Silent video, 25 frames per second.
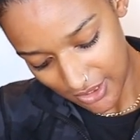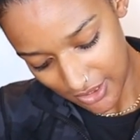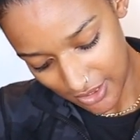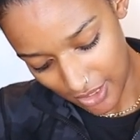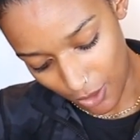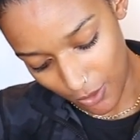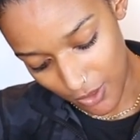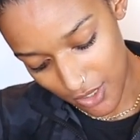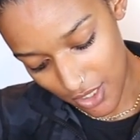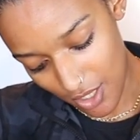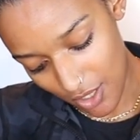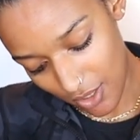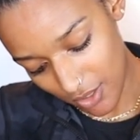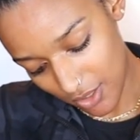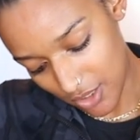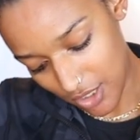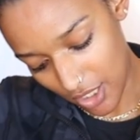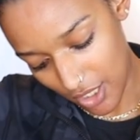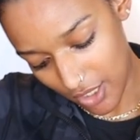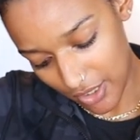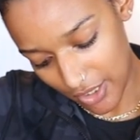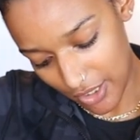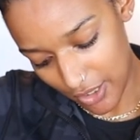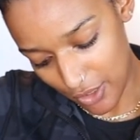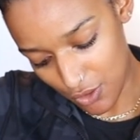Oh, it's called
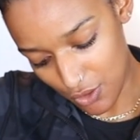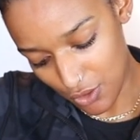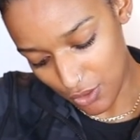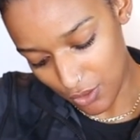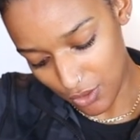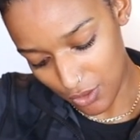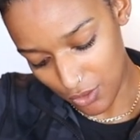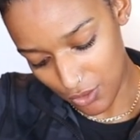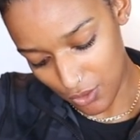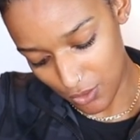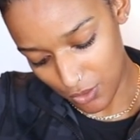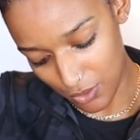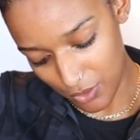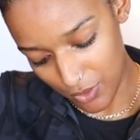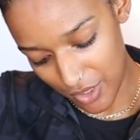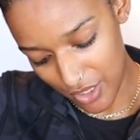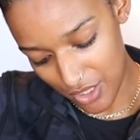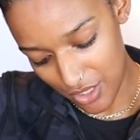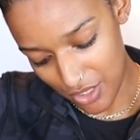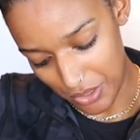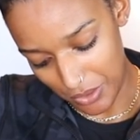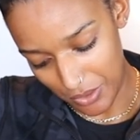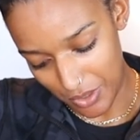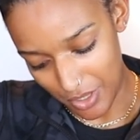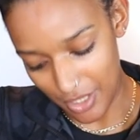Darling Jewelry
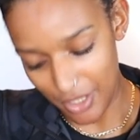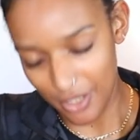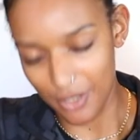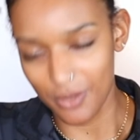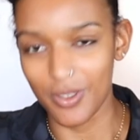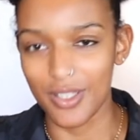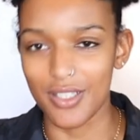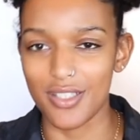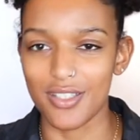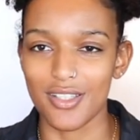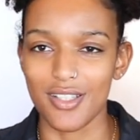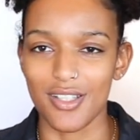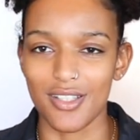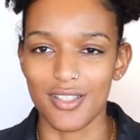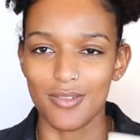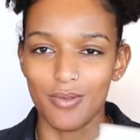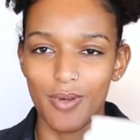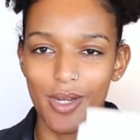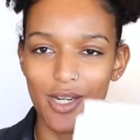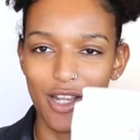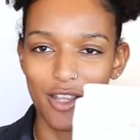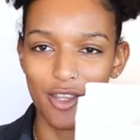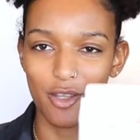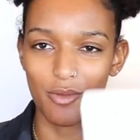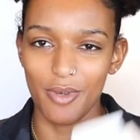Studio. It's
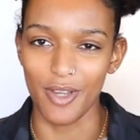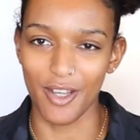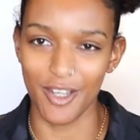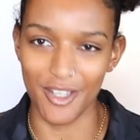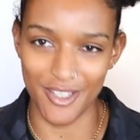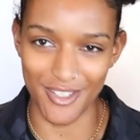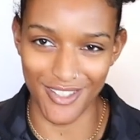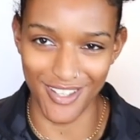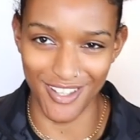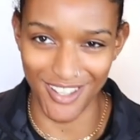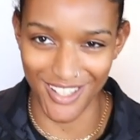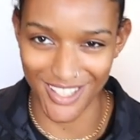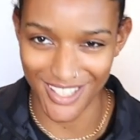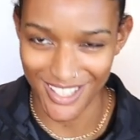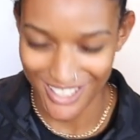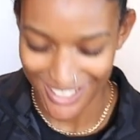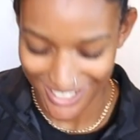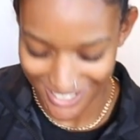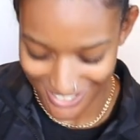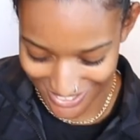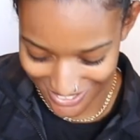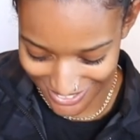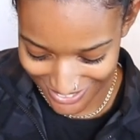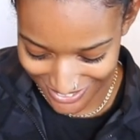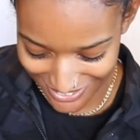right on the box.
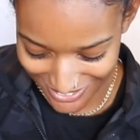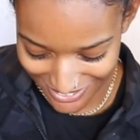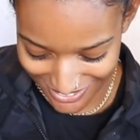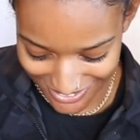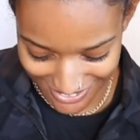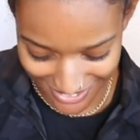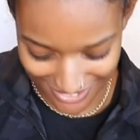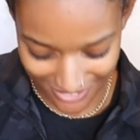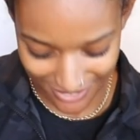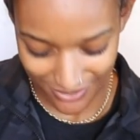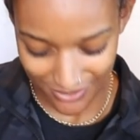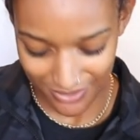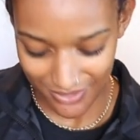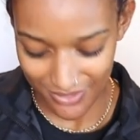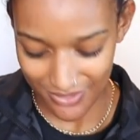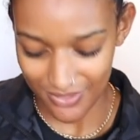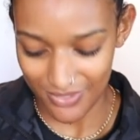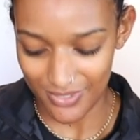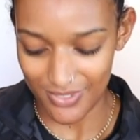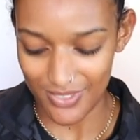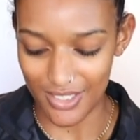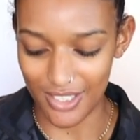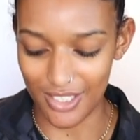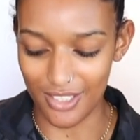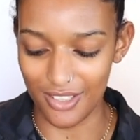
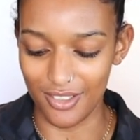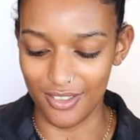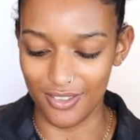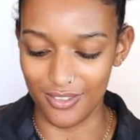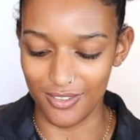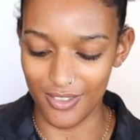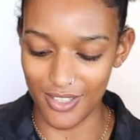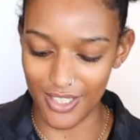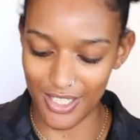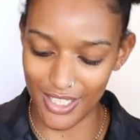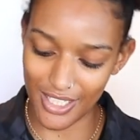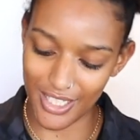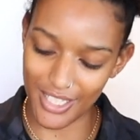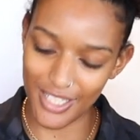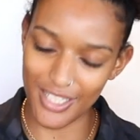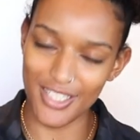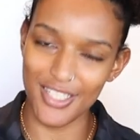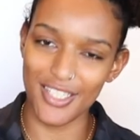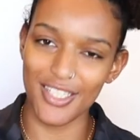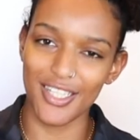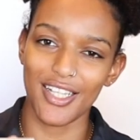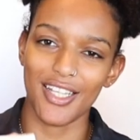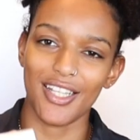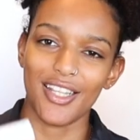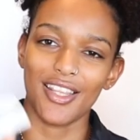All
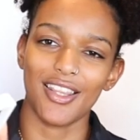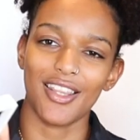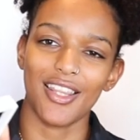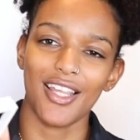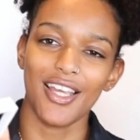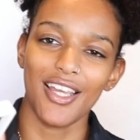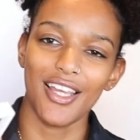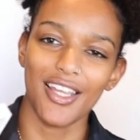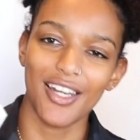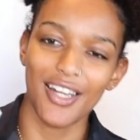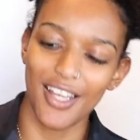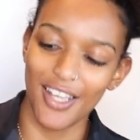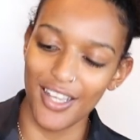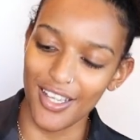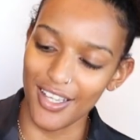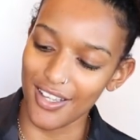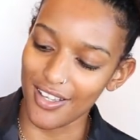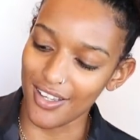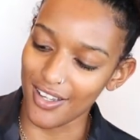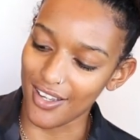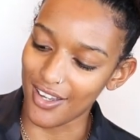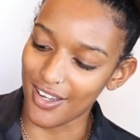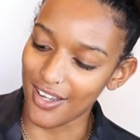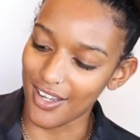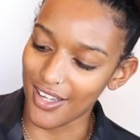right, and then I
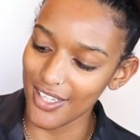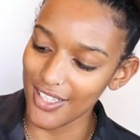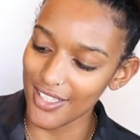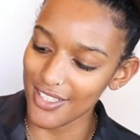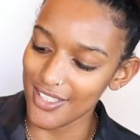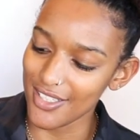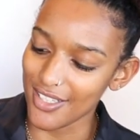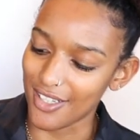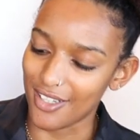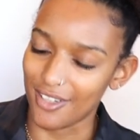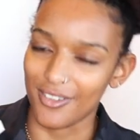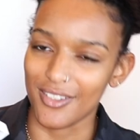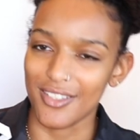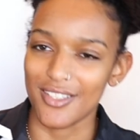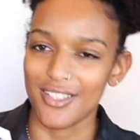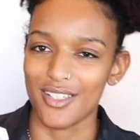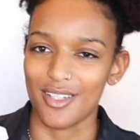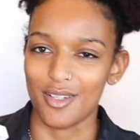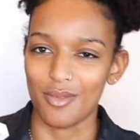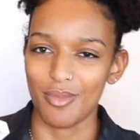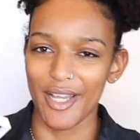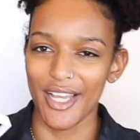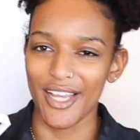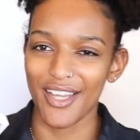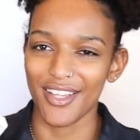got, oh, it's in
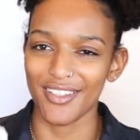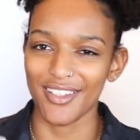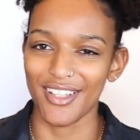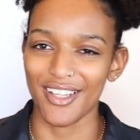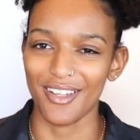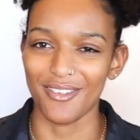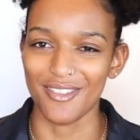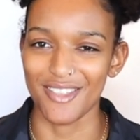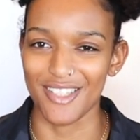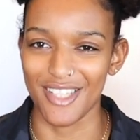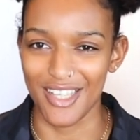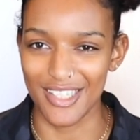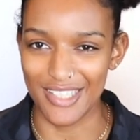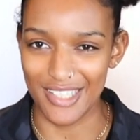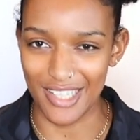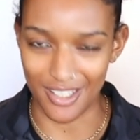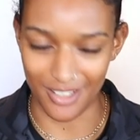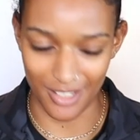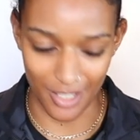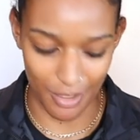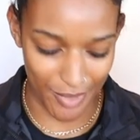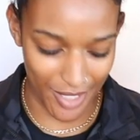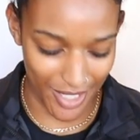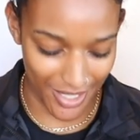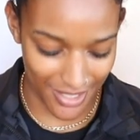a bag. That was
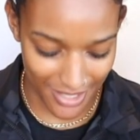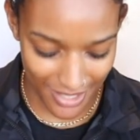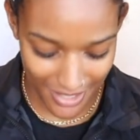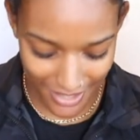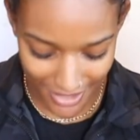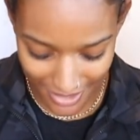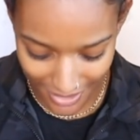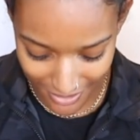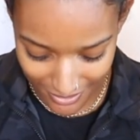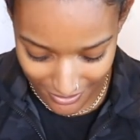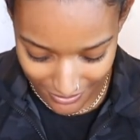anticlimactic.